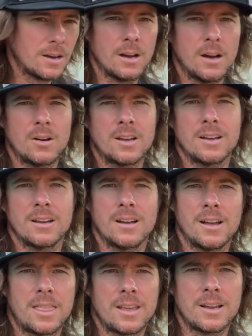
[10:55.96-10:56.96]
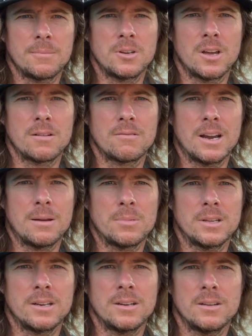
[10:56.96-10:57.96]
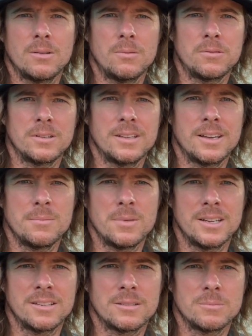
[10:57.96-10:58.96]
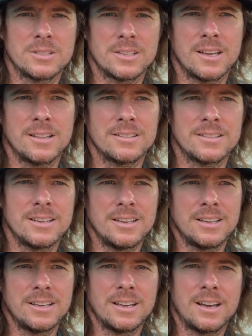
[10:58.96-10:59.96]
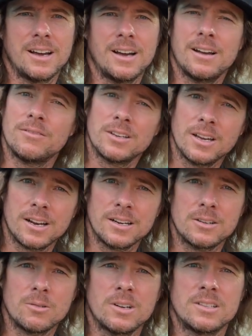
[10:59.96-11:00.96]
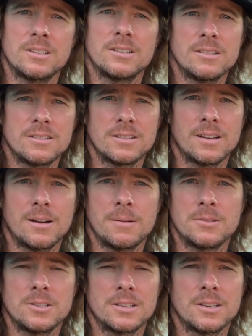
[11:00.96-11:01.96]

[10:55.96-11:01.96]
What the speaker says: Okay, I think I'm done rambling. Hopefully that made some sense. If you got any questions, just